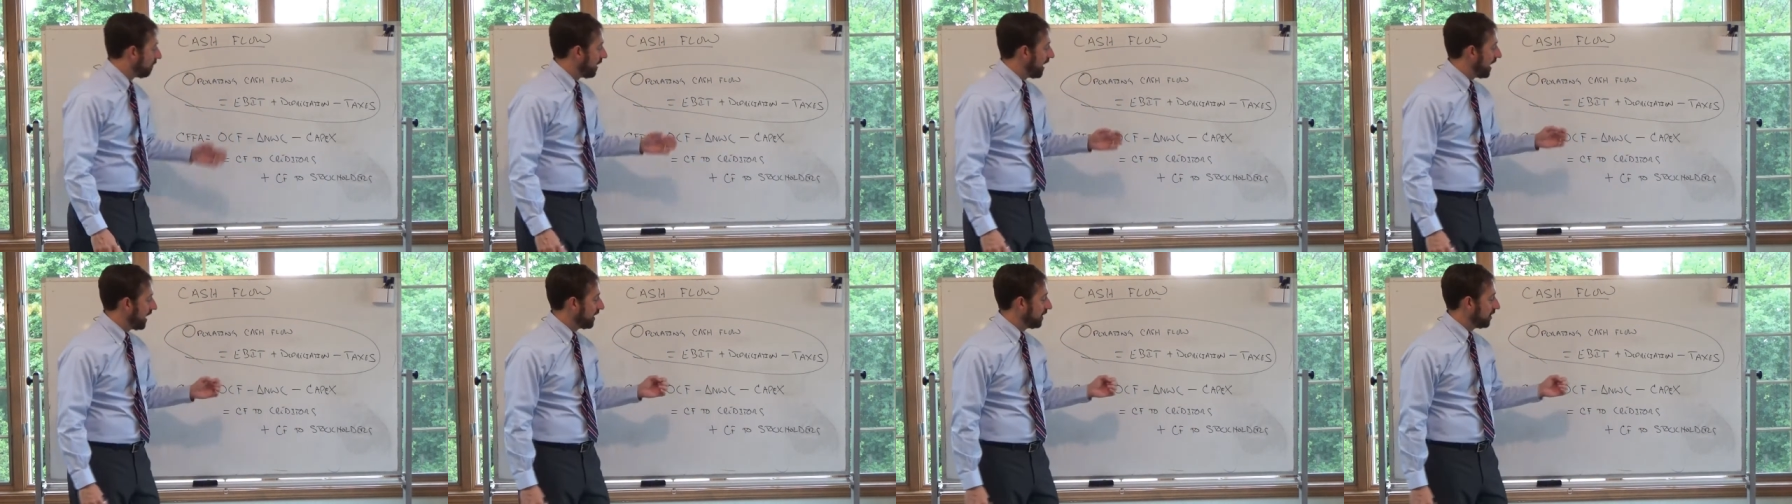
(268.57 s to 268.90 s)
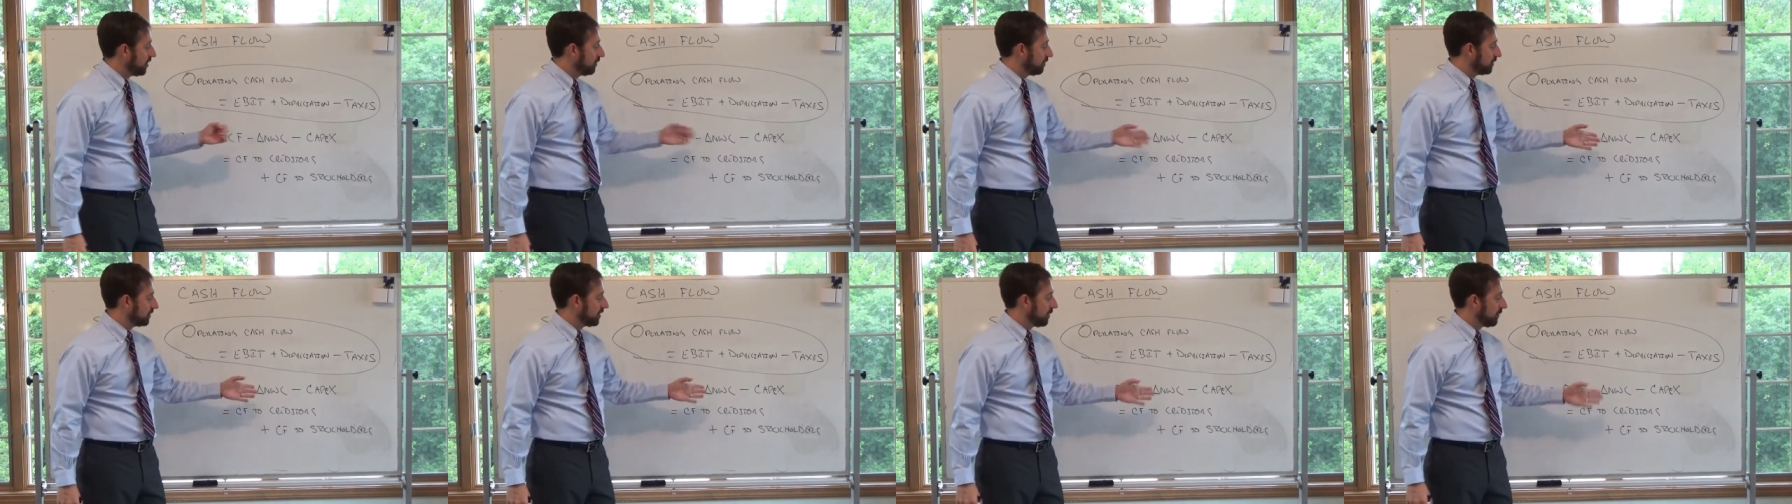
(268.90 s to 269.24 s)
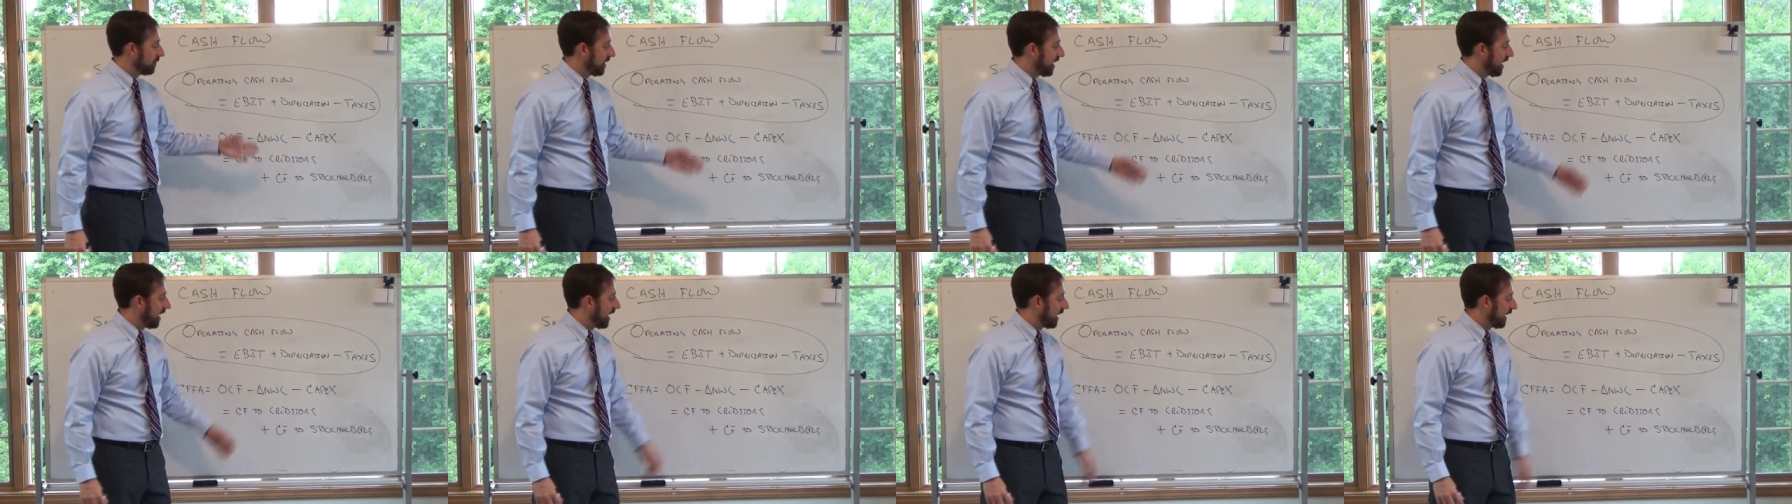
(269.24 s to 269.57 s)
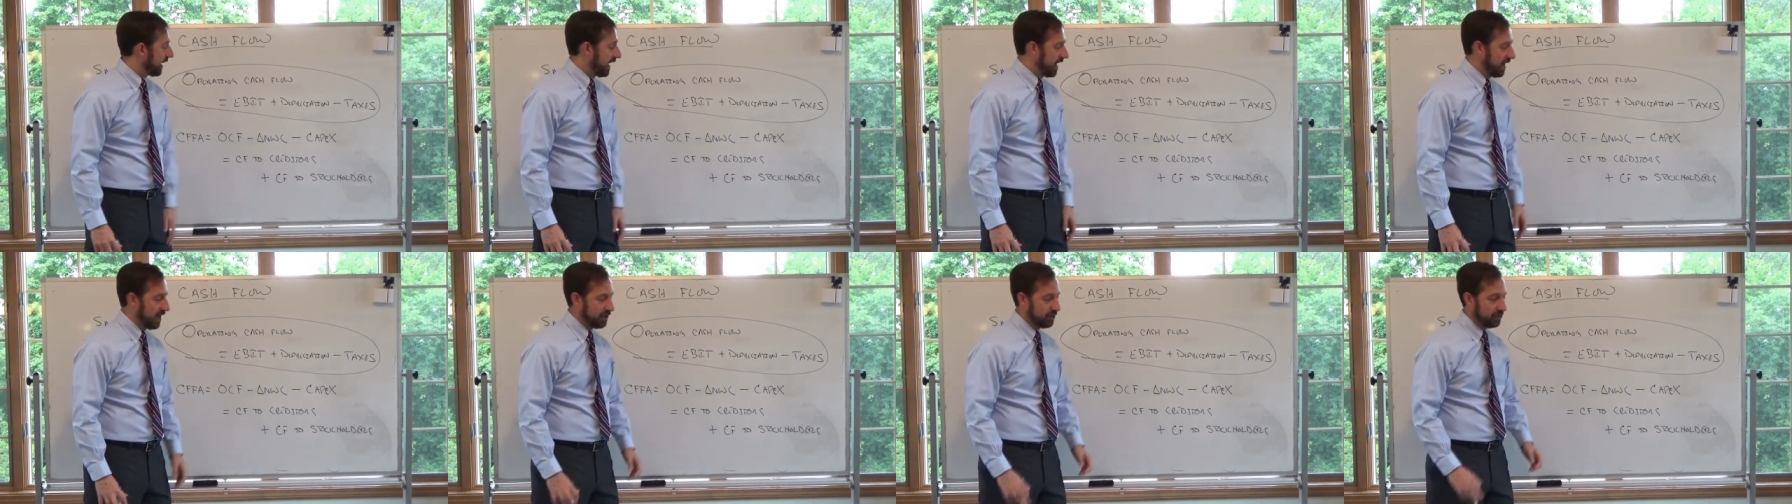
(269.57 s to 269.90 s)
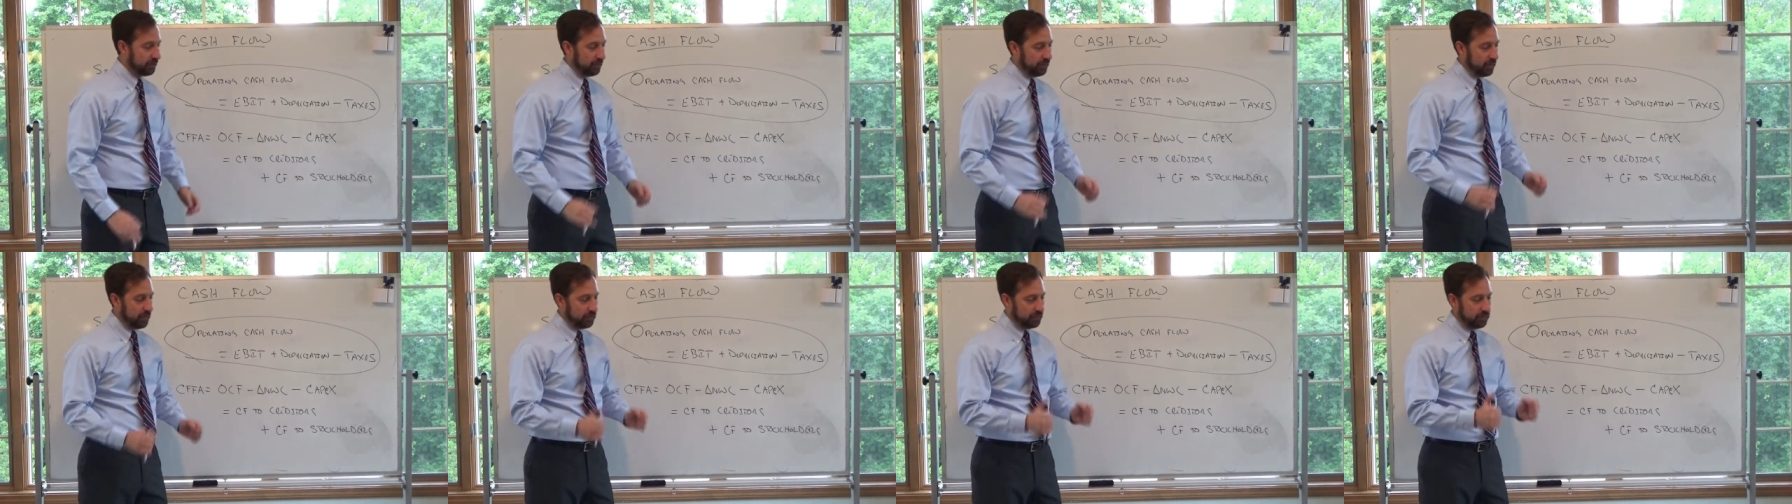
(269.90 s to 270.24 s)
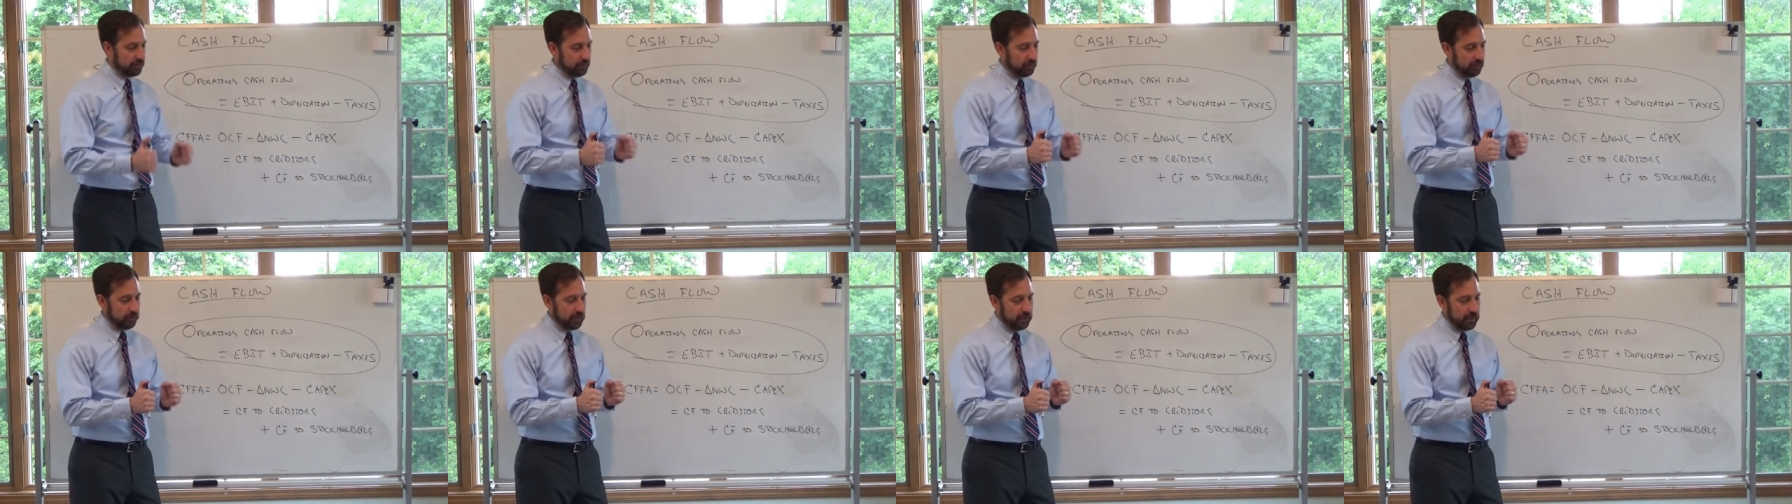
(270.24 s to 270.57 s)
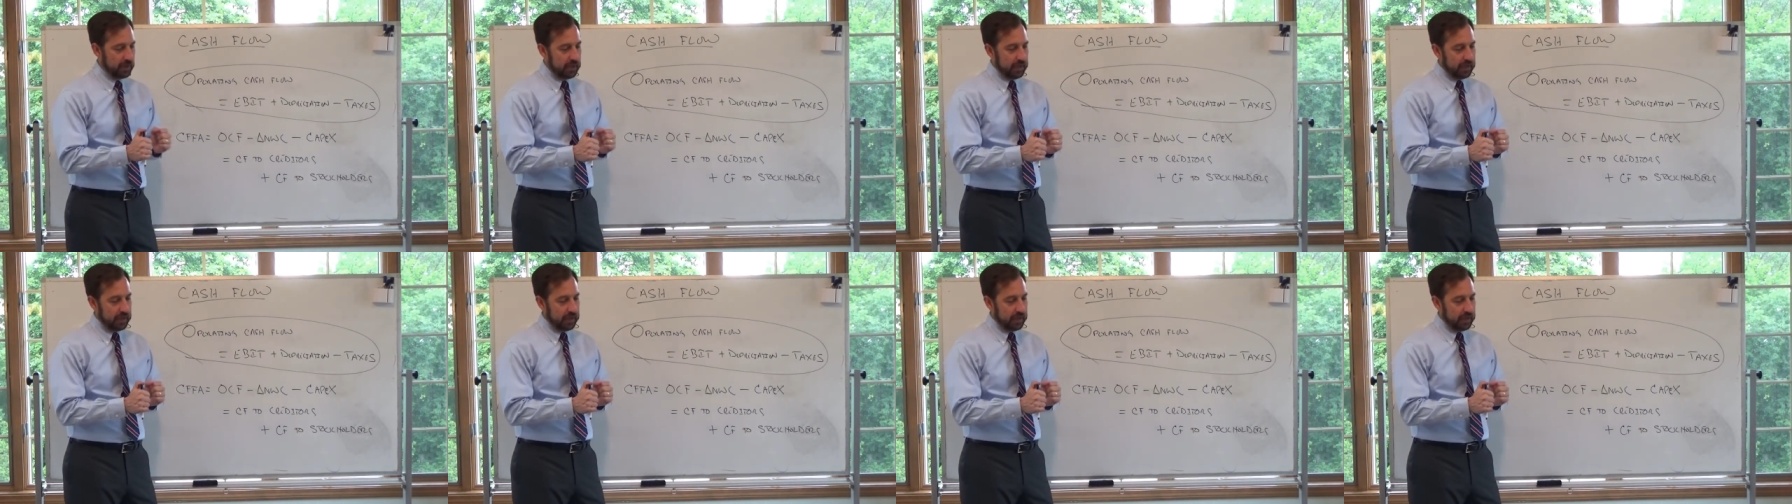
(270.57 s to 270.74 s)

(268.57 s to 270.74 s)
may use some of that cash flow to